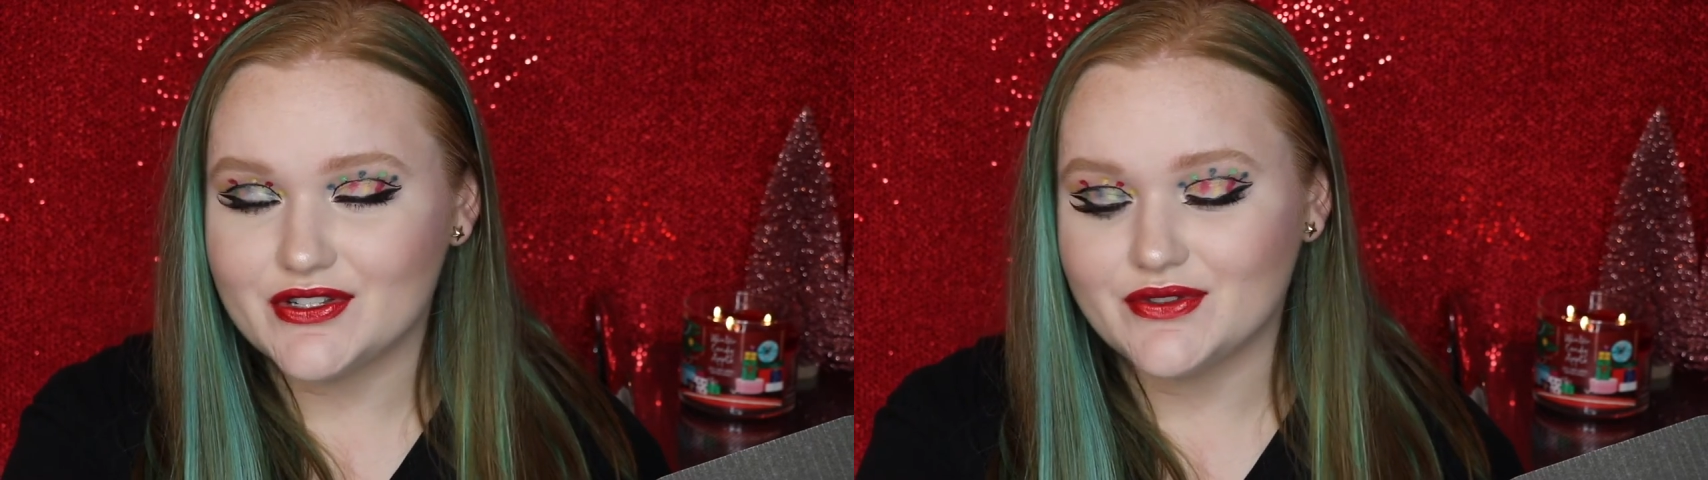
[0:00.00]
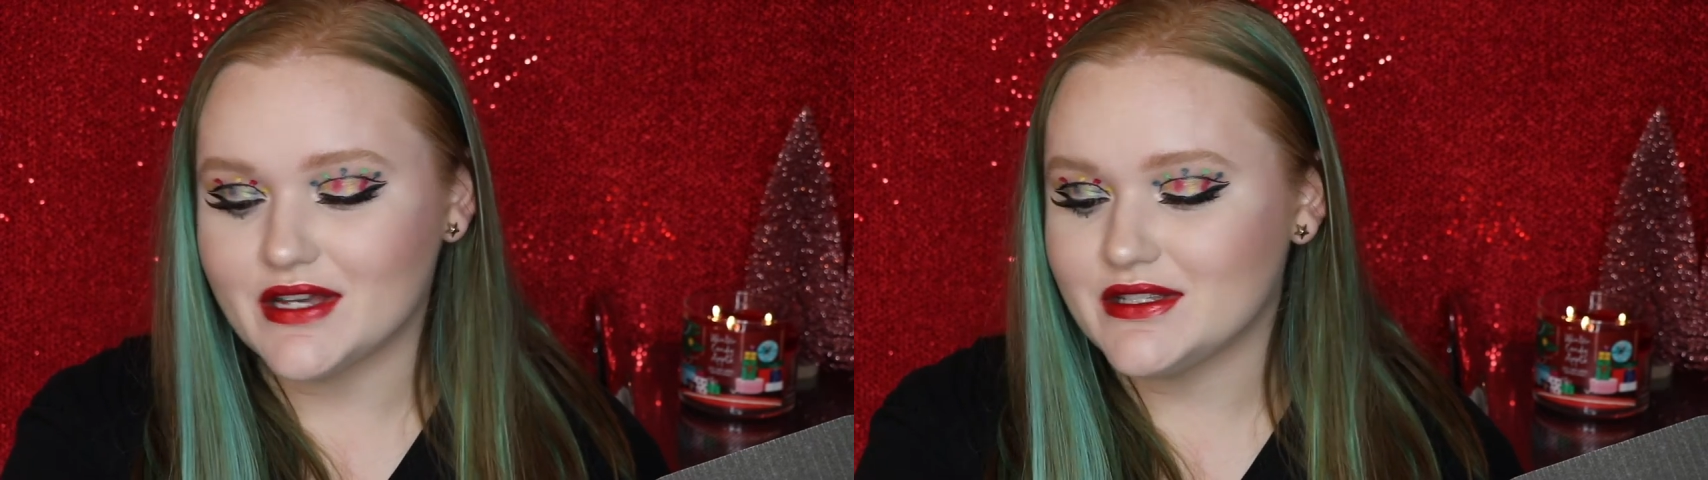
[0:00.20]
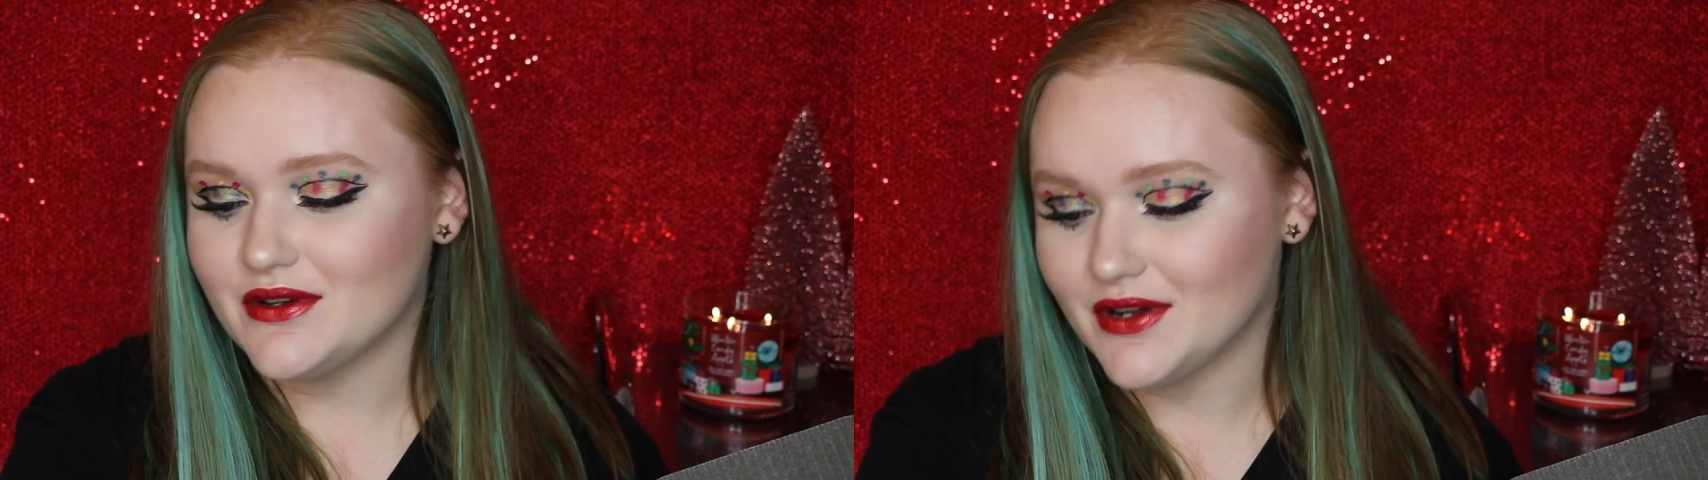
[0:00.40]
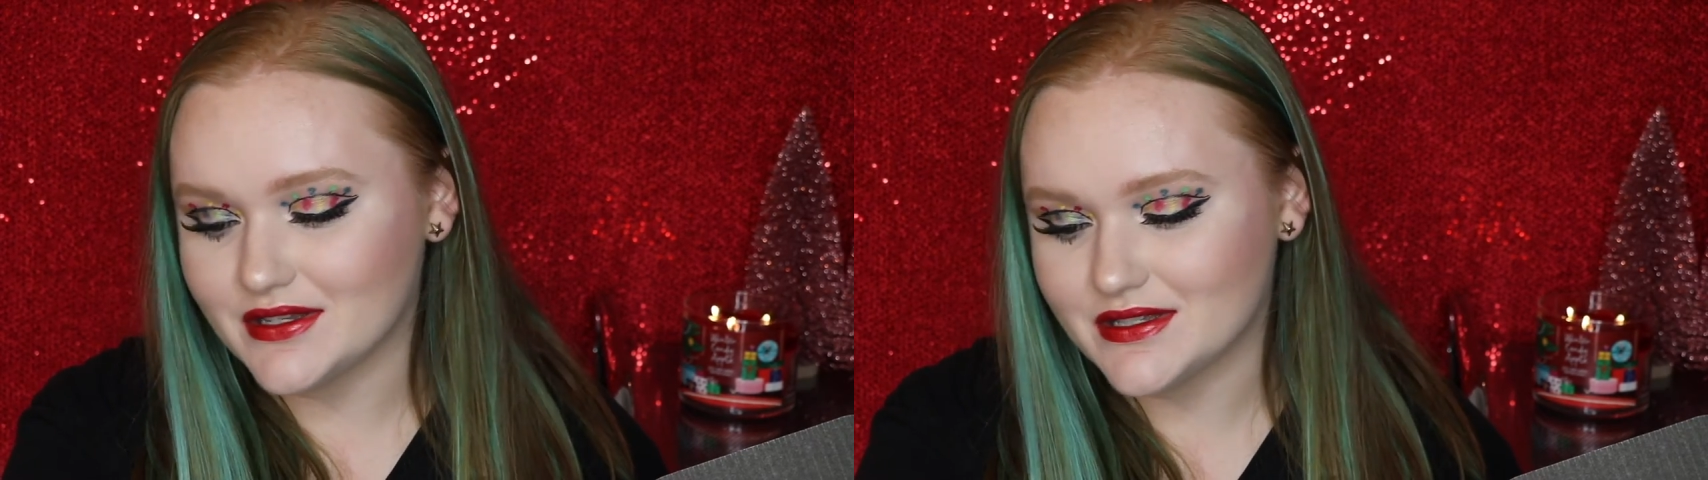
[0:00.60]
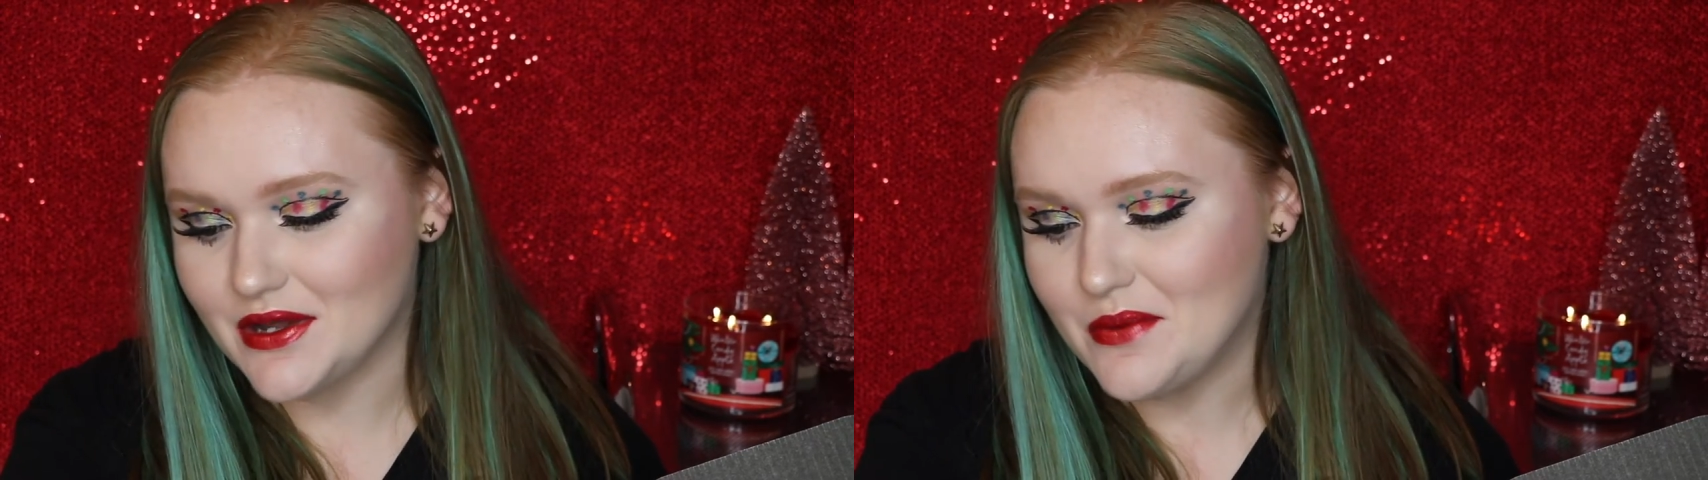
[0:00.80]
so that's
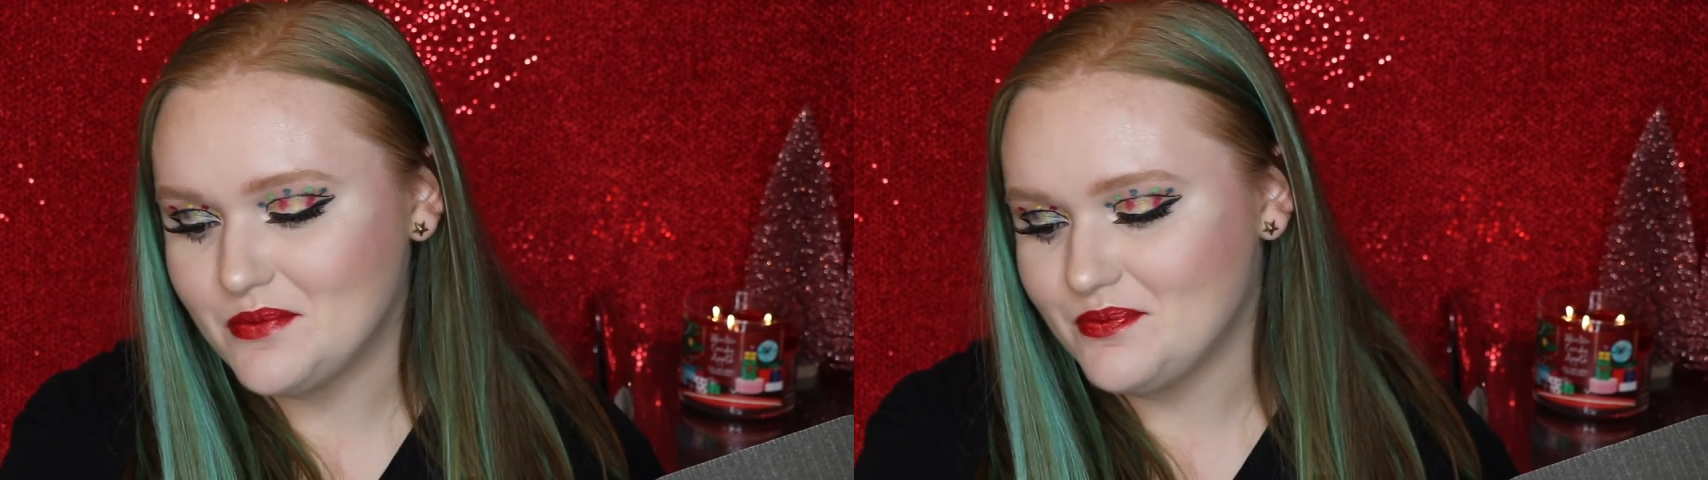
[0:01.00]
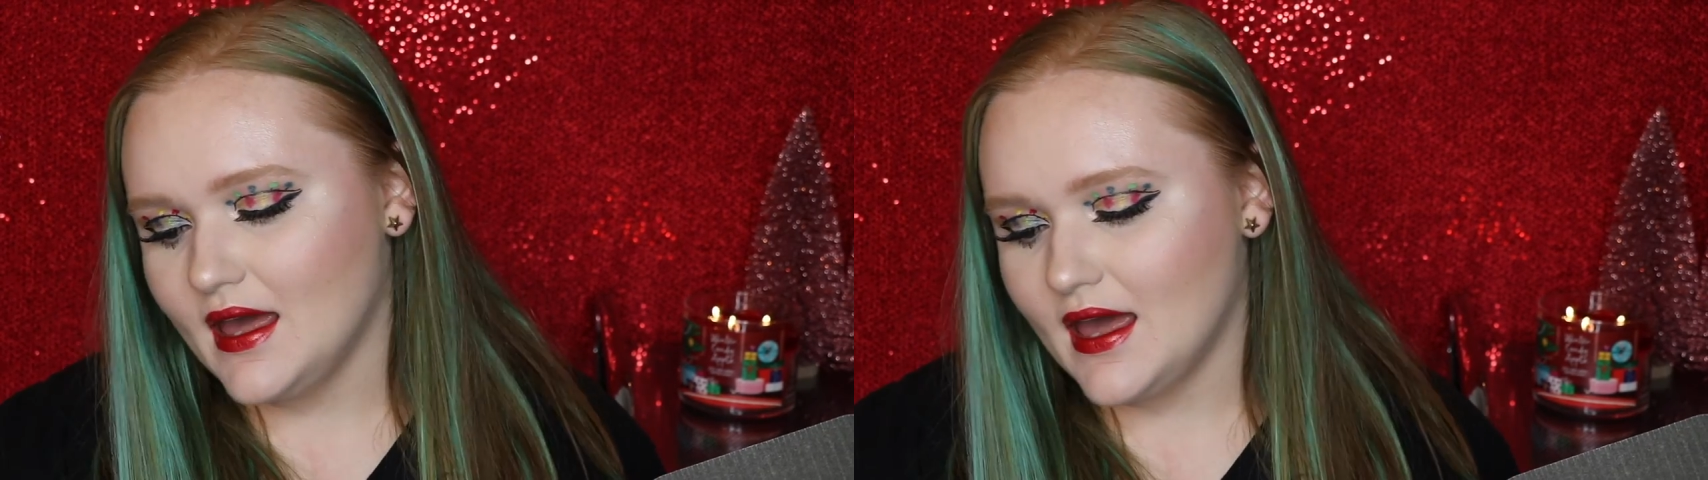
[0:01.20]
awesome.